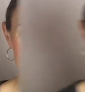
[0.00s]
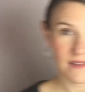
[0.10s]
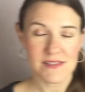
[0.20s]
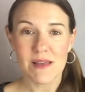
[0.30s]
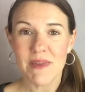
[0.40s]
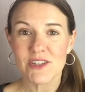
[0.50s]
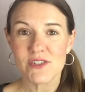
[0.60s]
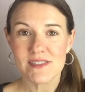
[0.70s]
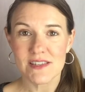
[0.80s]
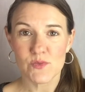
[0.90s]
Some
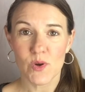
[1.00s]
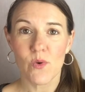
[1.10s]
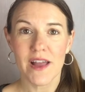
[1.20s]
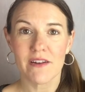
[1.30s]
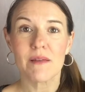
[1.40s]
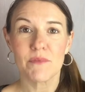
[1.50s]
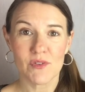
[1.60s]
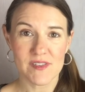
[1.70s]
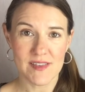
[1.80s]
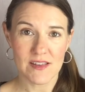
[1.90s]
agencies require
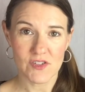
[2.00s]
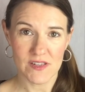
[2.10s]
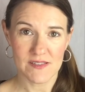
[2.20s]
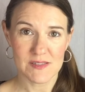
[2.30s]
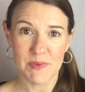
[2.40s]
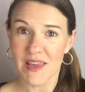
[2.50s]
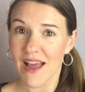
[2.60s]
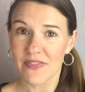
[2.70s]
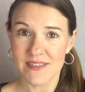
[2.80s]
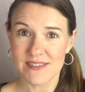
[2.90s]
immunizations
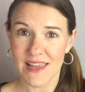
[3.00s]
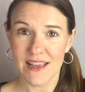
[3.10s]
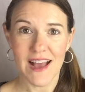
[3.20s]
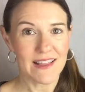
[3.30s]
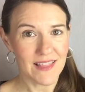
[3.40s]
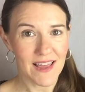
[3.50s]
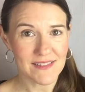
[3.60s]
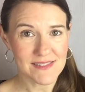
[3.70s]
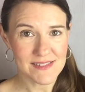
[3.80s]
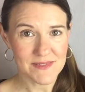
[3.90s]
beyond the state
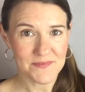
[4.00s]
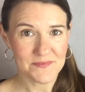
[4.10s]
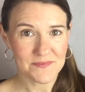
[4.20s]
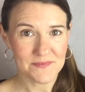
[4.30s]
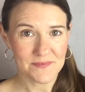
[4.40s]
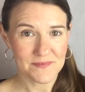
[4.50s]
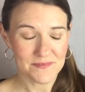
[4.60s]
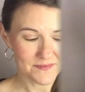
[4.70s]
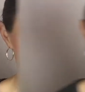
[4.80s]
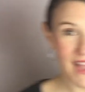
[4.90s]
guidelines.
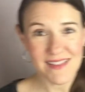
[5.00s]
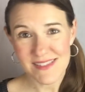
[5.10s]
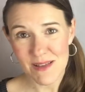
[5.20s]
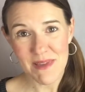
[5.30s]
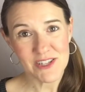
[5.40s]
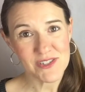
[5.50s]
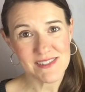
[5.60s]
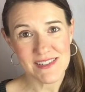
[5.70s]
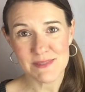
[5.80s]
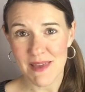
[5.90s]
And some
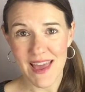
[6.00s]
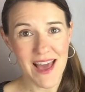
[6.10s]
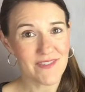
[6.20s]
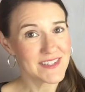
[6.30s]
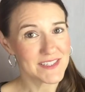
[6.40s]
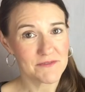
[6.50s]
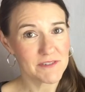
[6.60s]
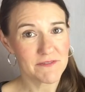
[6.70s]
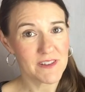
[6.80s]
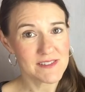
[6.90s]
agencies may have a
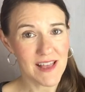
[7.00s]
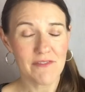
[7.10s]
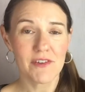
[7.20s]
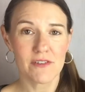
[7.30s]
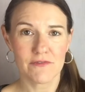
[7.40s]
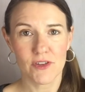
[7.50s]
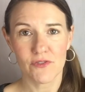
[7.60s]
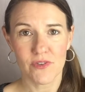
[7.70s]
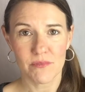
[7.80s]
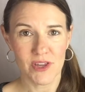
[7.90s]
different philosophical view
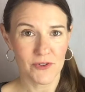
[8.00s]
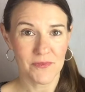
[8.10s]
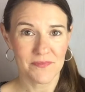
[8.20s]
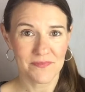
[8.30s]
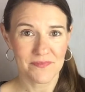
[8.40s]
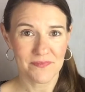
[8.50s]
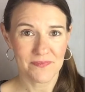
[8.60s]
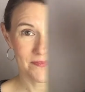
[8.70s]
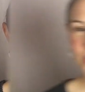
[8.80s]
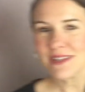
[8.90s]
from you.
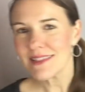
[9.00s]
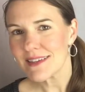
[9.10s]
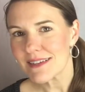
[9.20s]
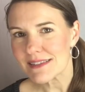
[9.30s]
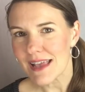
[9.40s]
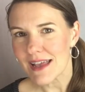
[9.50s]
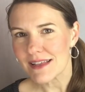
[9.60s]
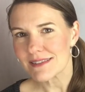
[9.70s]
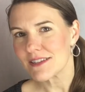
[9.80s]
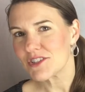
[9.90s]
Treat this
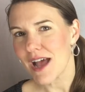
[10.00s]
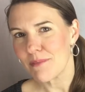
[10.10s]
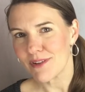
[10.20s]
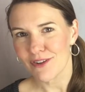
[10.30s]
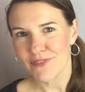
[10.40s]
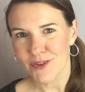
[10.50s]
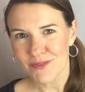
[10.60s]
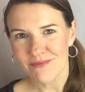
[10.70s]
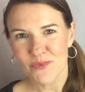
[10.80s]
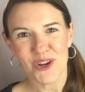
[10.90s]
as a job
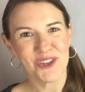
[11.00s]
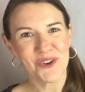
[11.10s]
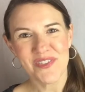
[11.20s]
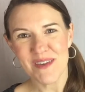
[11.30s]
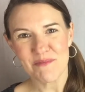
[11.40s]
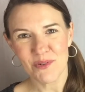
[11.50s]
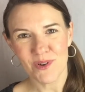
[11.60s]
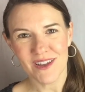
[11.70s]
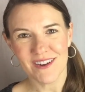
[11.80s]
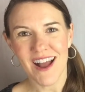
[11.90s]
interview, where you're the
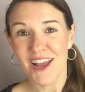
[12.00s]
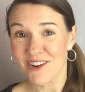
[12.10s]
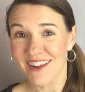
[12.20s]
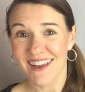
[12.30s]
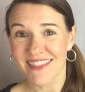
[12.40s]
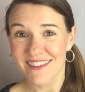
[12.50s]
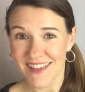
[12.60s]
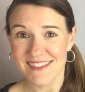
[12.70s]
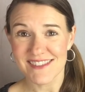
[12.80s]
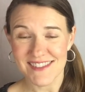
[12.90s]
employer hiring the
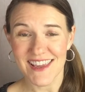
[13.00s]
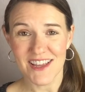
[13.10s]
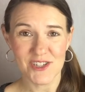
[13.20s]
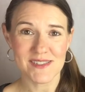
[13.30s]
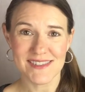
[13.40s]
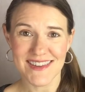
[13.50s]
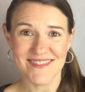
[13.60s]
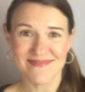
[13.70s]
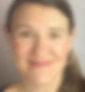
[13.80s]
licensing agency.